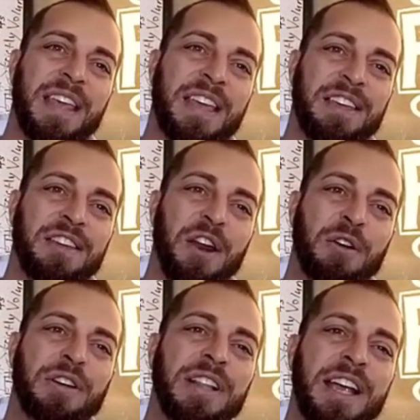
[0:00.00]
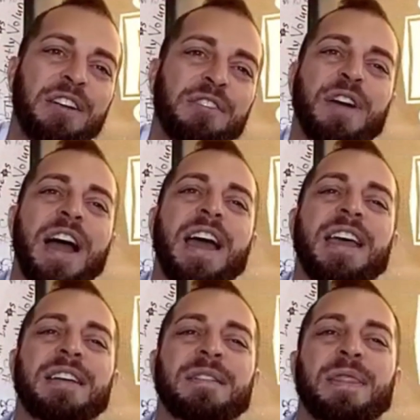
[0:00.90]
you know,
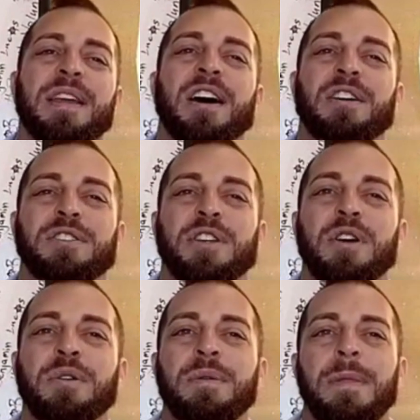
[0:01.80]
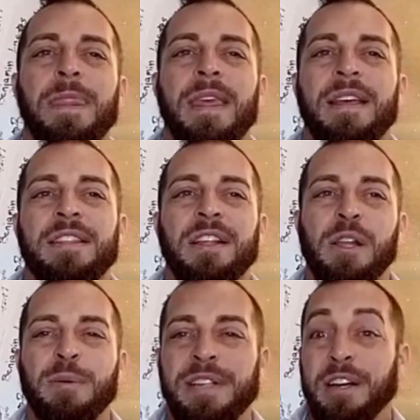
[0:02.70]
clarify also the
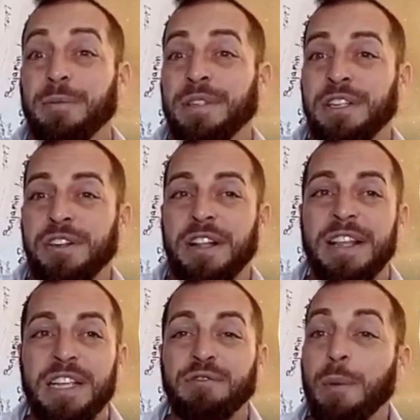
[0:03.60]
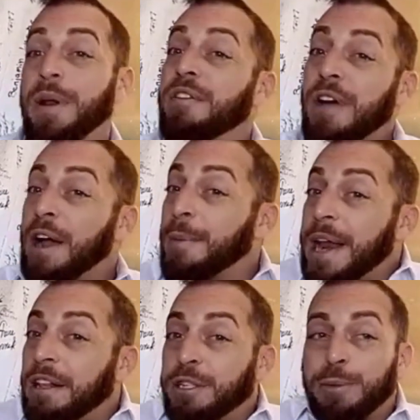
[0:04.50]
libertarian position on this from an
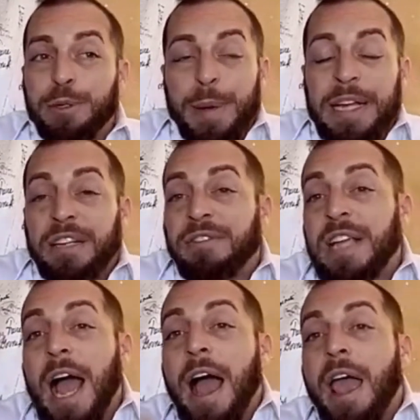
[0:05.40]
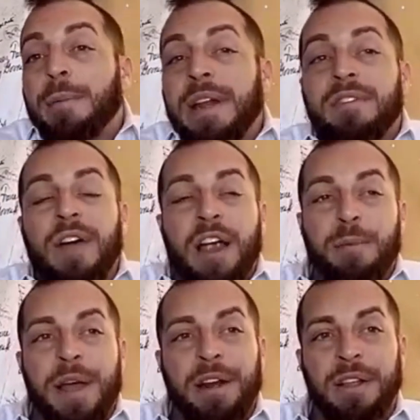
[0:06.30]
environmentalist perspective, because I'm an
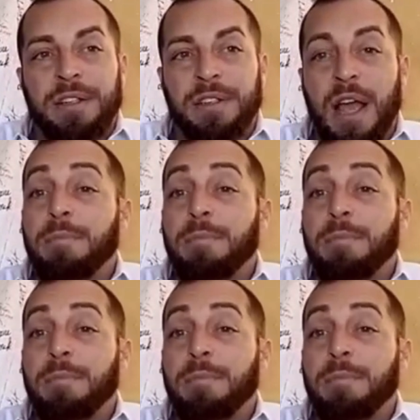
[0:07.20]
environmentalist.